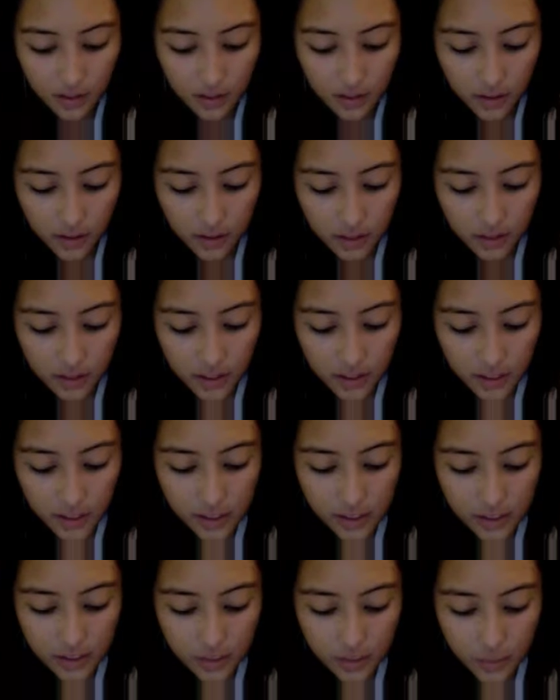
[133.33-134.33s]
The only
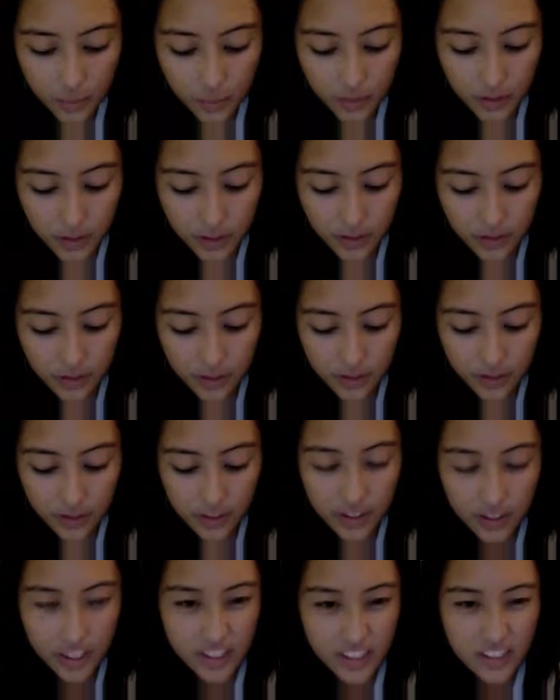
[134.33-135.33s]
things were
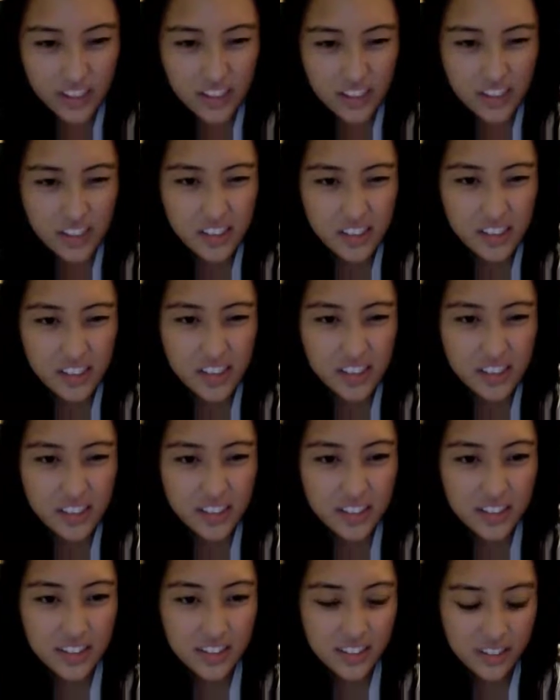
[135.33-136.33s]
the lectures.
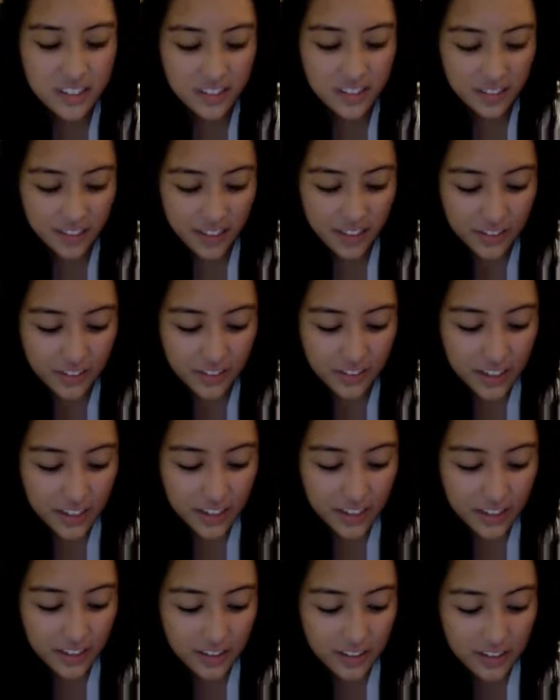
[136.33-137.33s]
They were
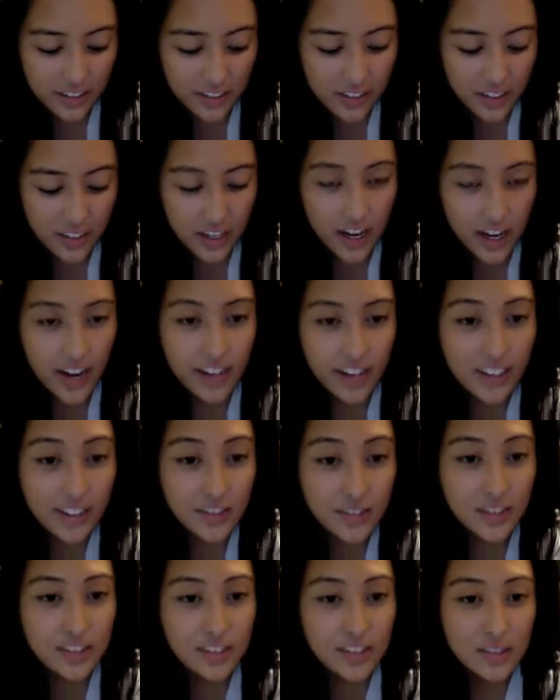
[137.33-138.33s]
kind of. I liked
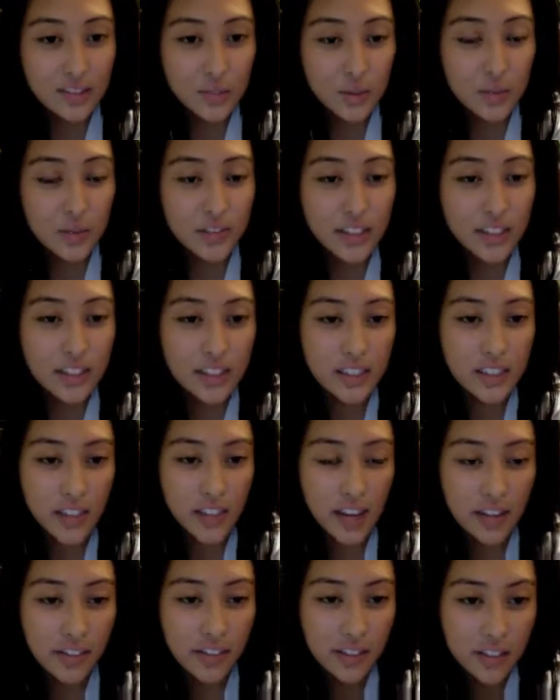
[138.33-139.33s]
watching the movies and
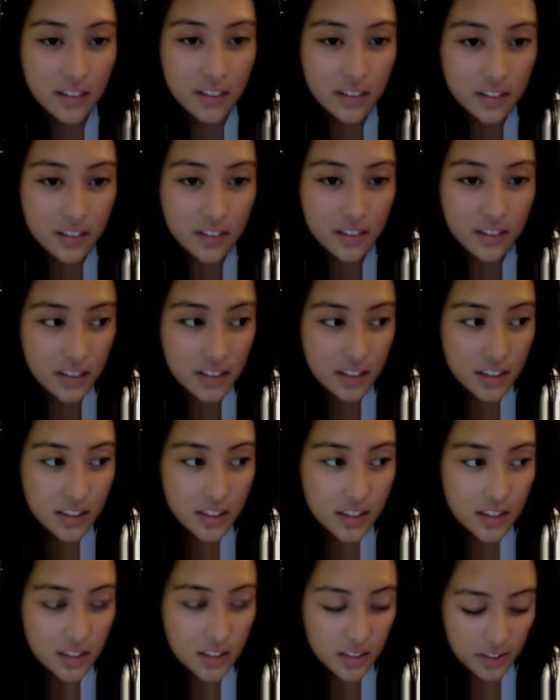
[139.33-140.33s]
having little
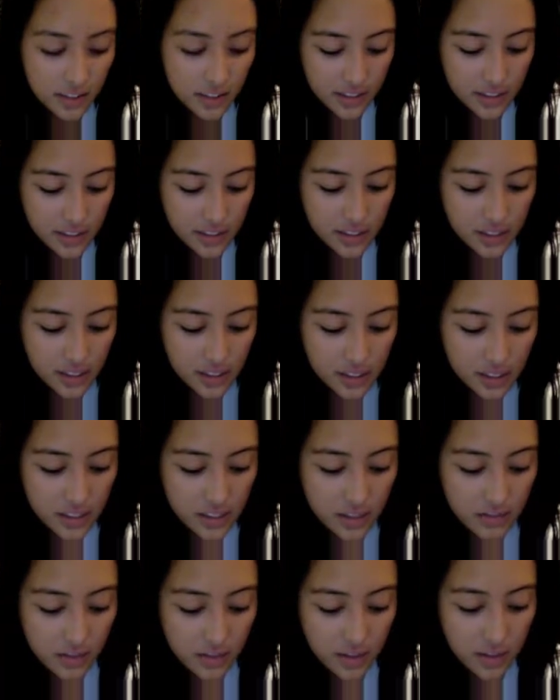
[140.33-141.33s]
like discussions
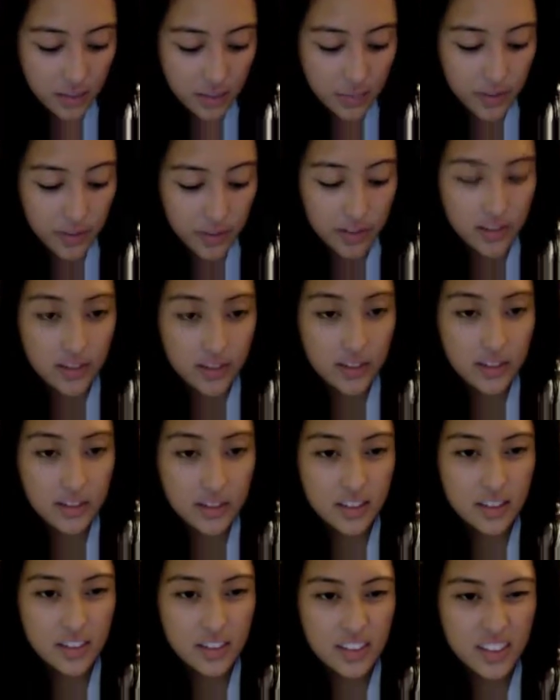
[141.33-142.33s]
after them, but
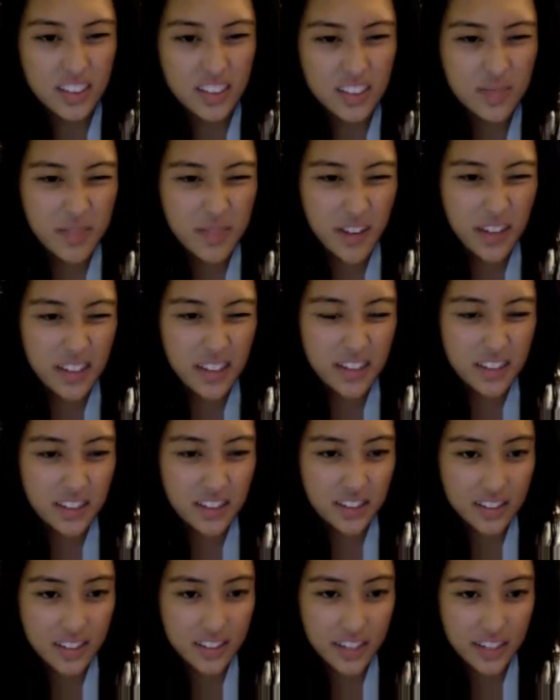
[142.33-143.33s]
some parts
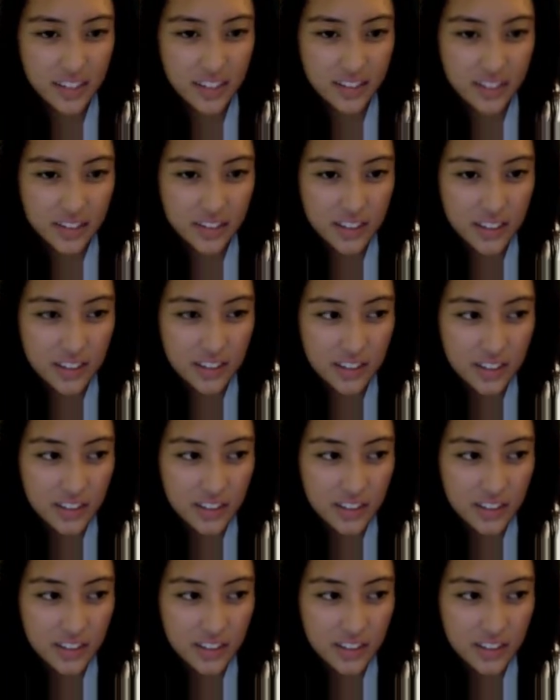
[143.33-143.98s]
are kind of a